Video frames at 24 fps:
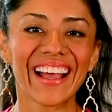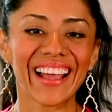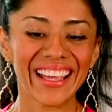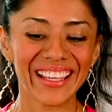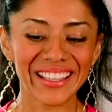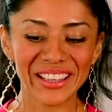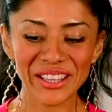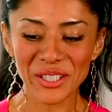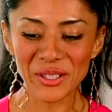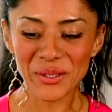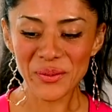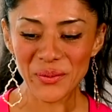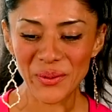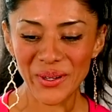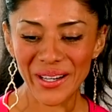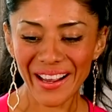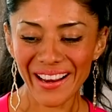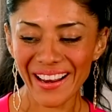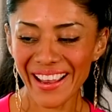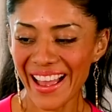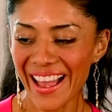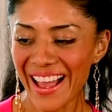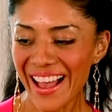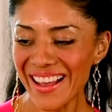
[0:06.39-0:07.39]
And look what
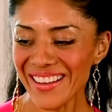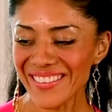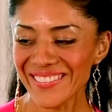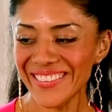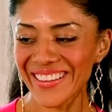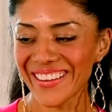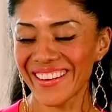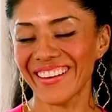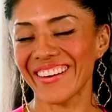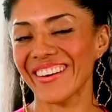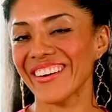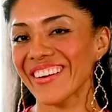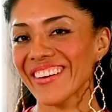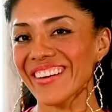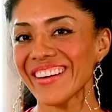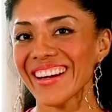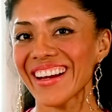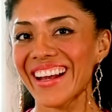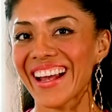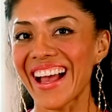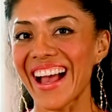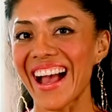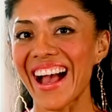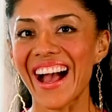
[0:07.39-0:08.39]
I have here.
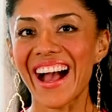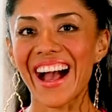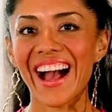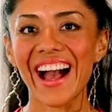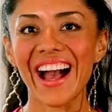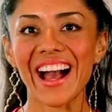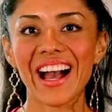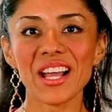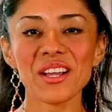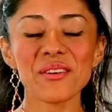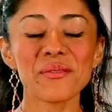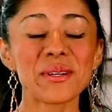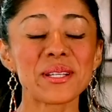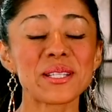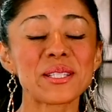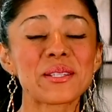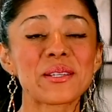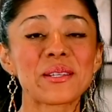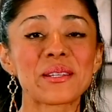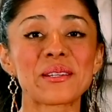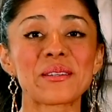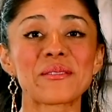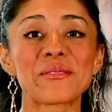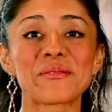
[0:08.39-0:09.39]
I went
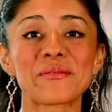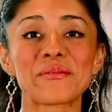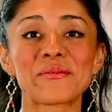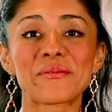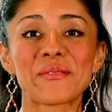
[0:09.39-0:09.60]
to the